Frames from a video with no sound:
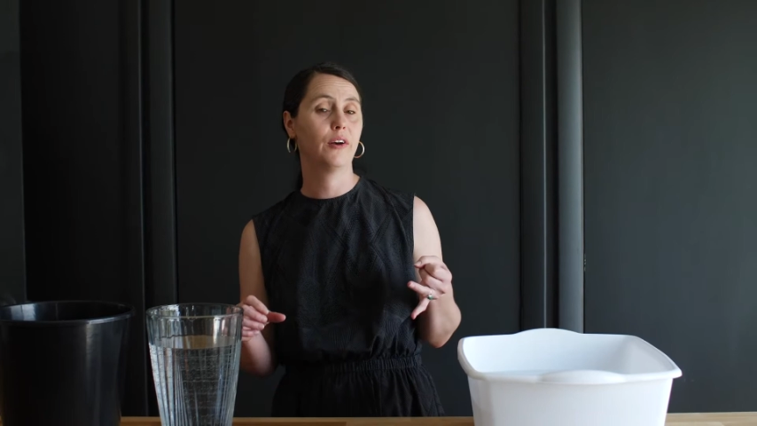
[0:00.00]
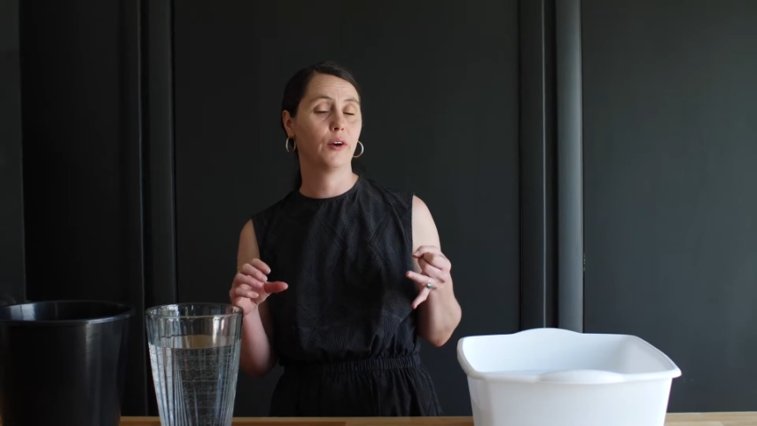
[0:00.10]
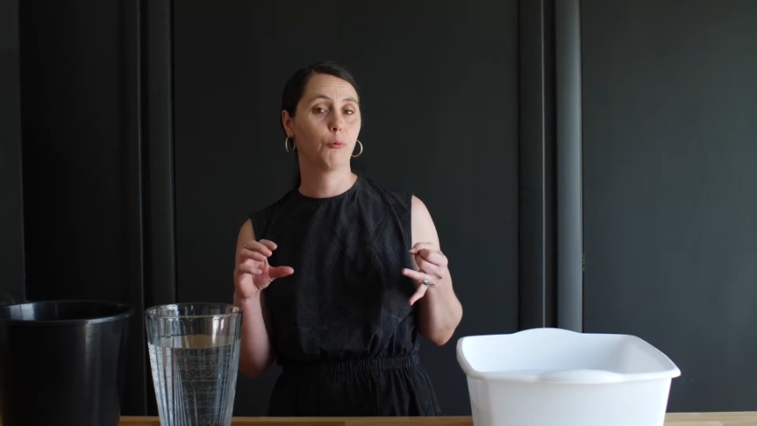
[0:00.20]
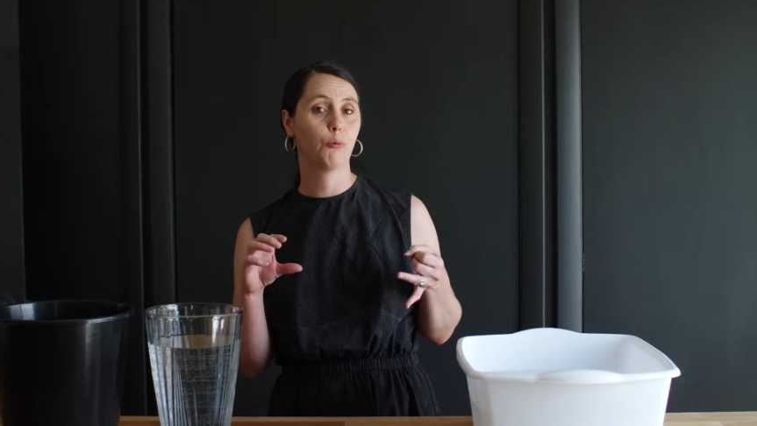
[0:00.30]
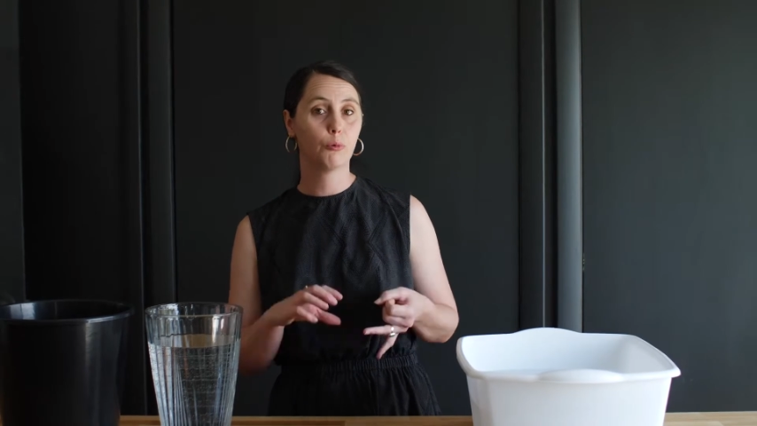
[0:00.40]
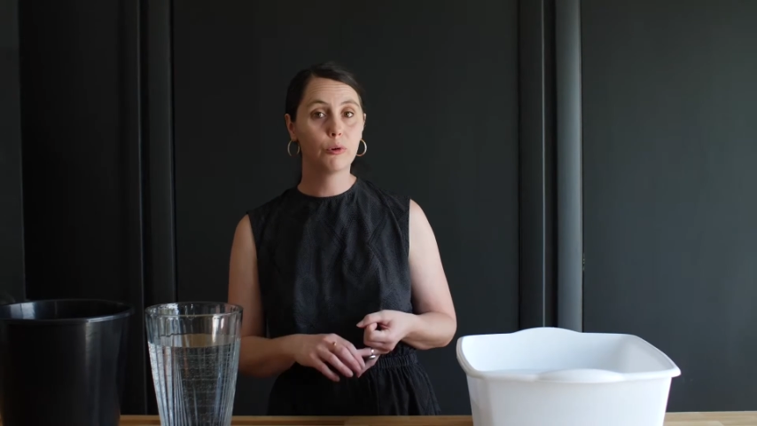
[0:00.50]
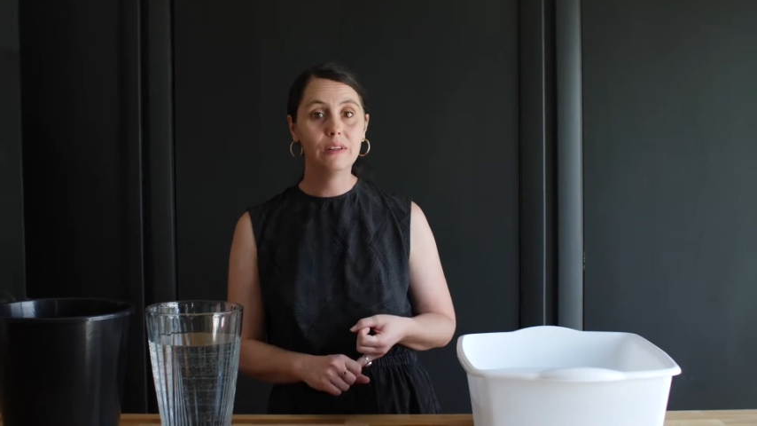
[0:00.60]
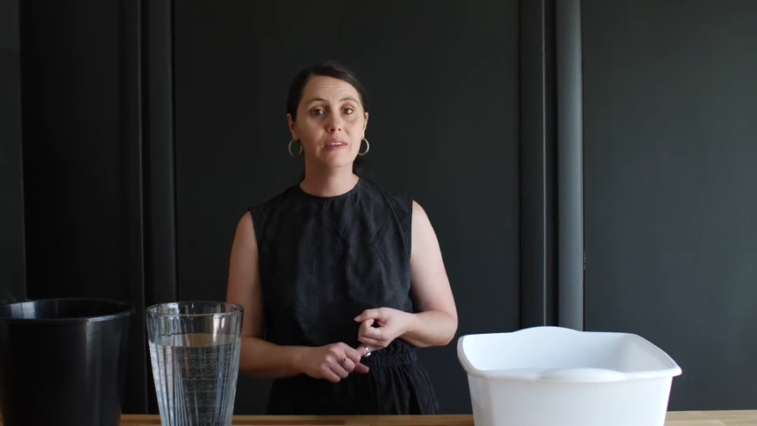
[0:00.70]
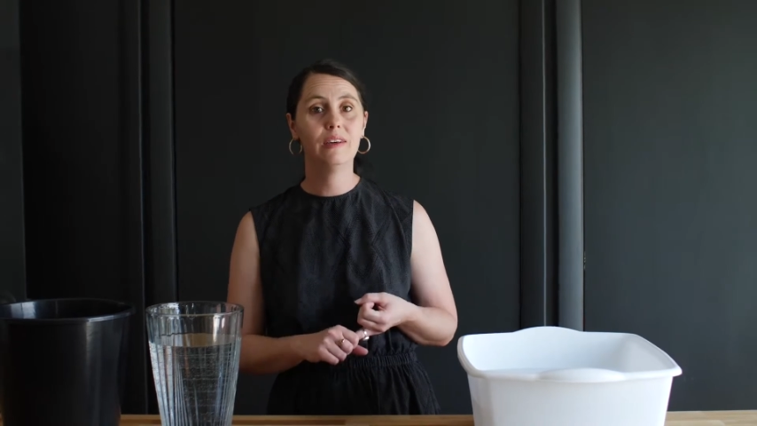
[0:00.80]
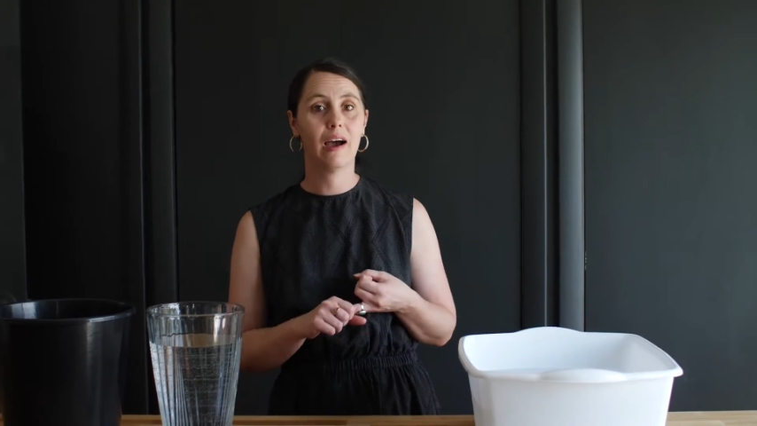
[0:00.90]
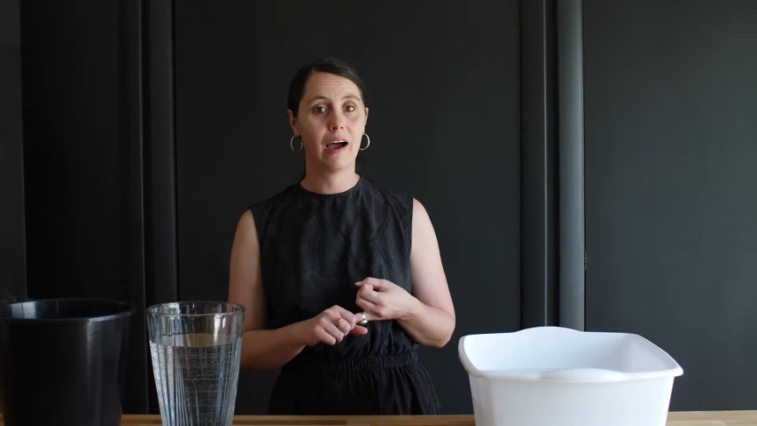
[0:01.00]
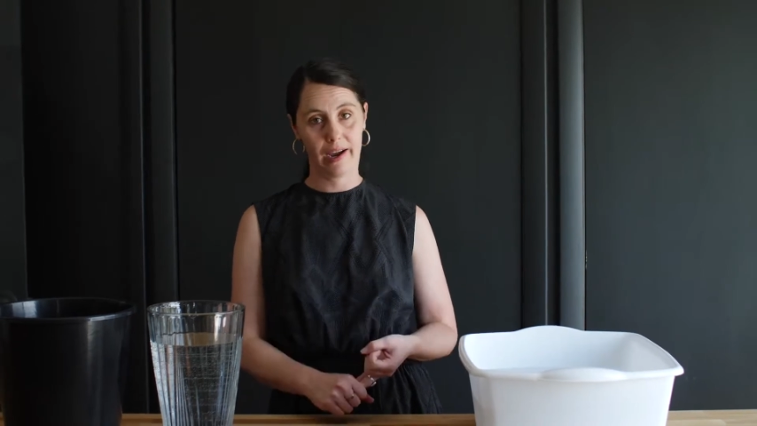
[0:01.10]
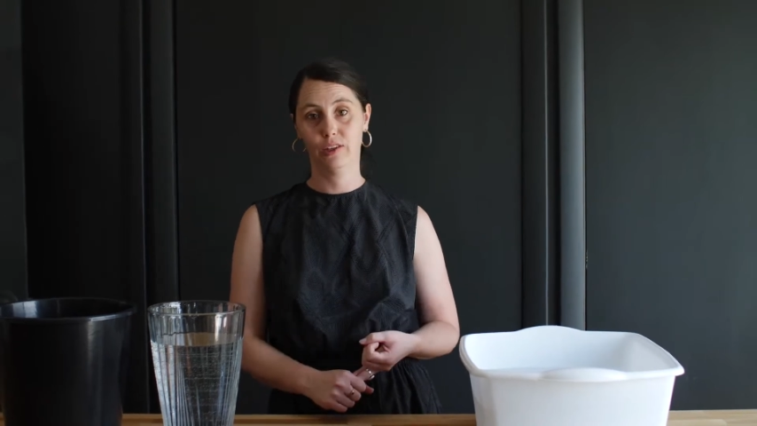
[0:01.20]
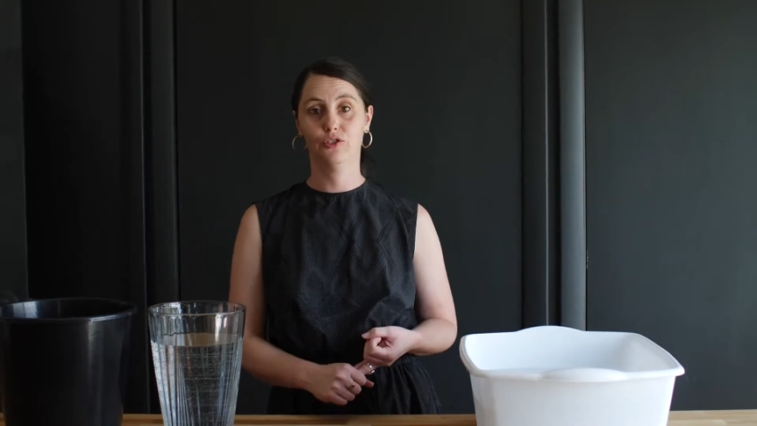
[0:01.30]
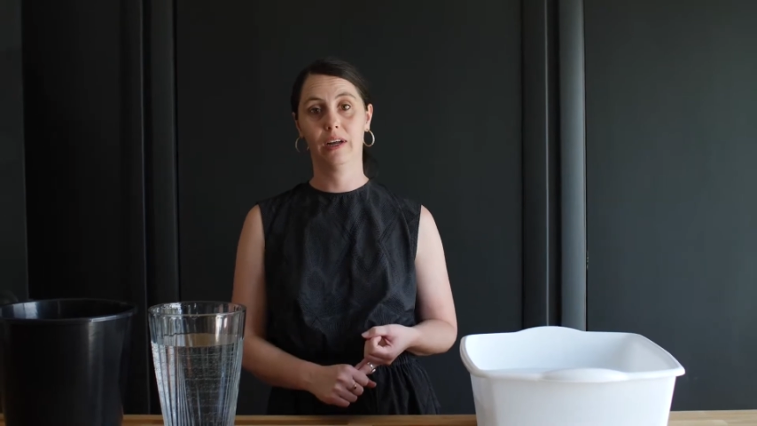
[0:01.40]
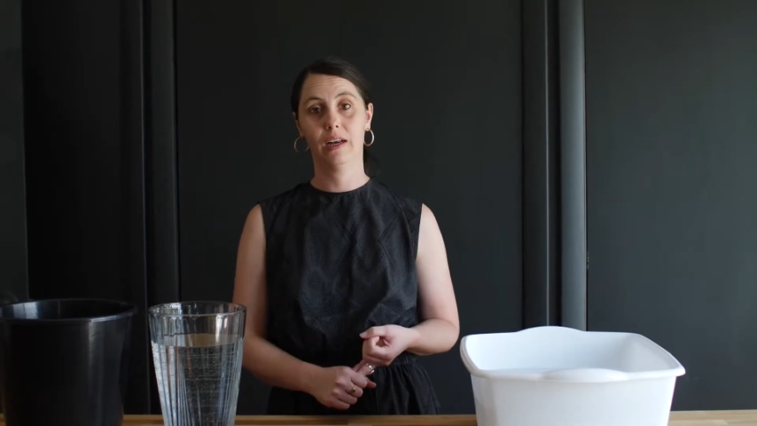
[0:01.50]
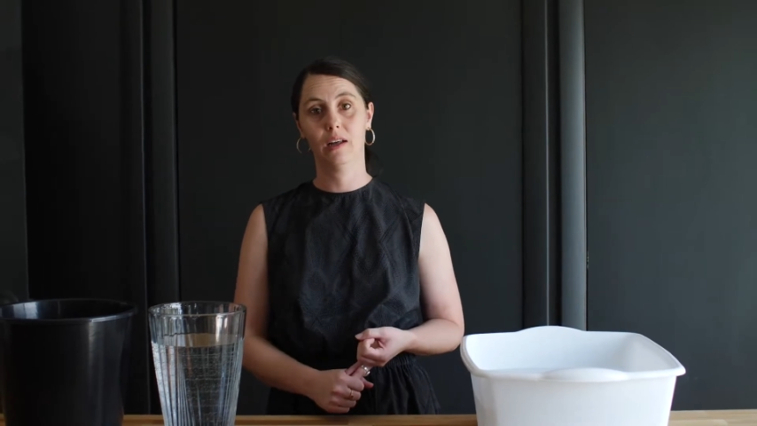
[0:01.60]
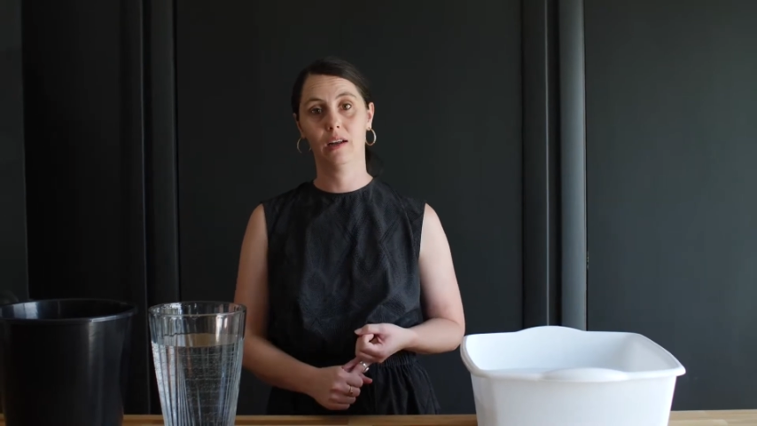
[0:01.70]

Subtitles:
are really hydrated.